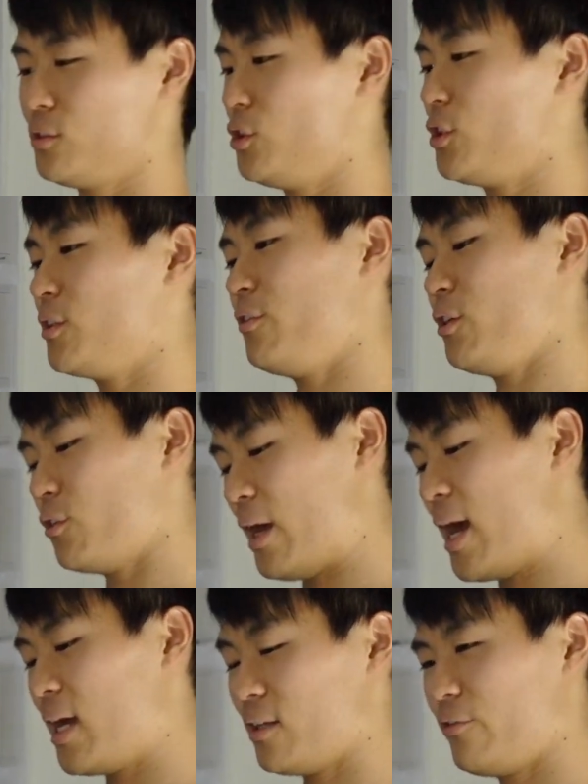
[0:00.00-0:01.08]
So you can feel
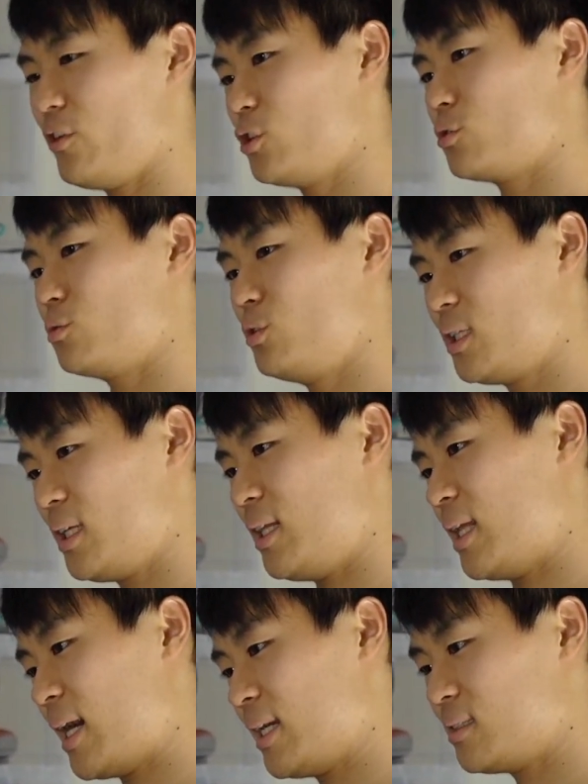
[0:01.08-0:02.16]
that. It feels really
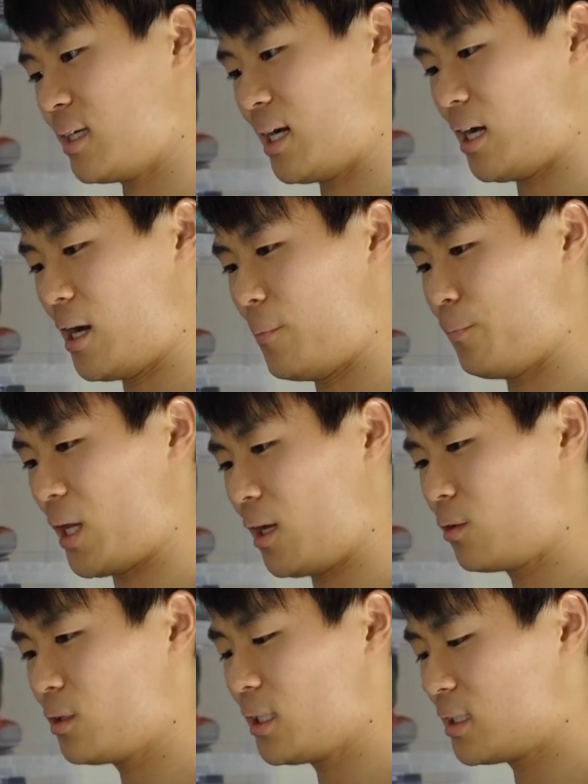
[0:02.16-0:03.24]
nice. Um, I
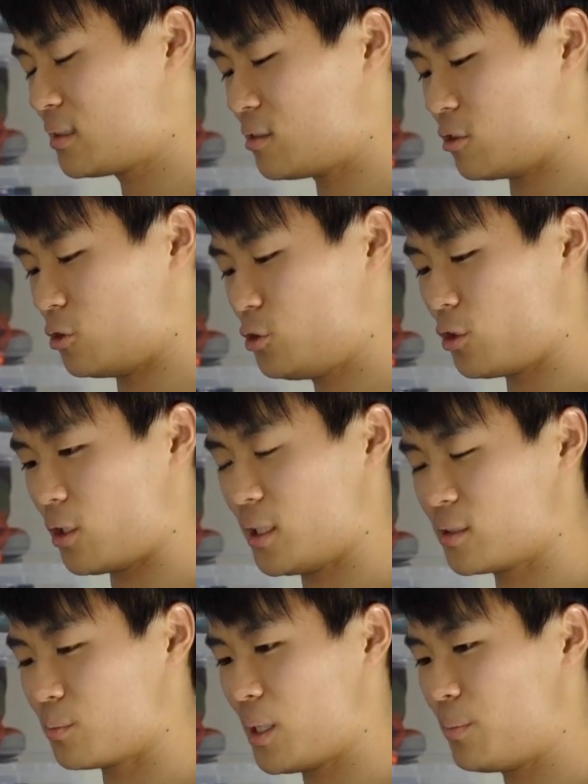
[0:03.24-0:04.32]
don't think this is Lunarlon.
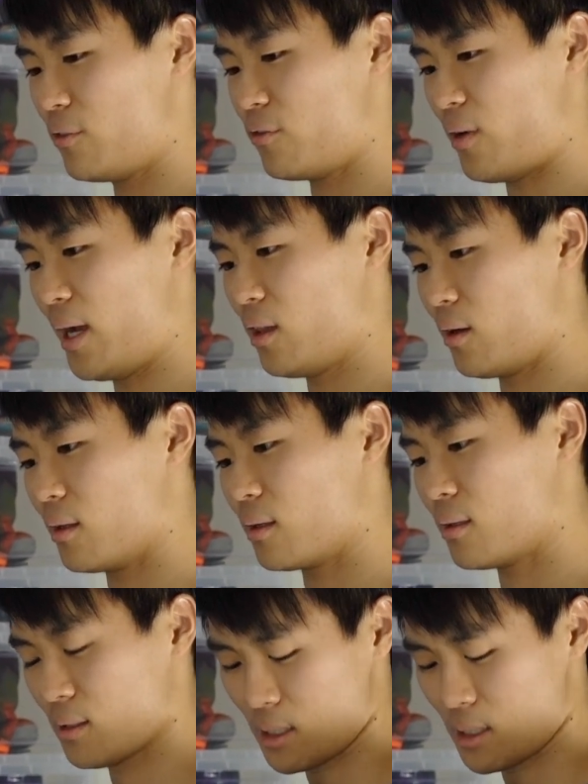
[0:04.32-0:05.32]
This might be Flyknit.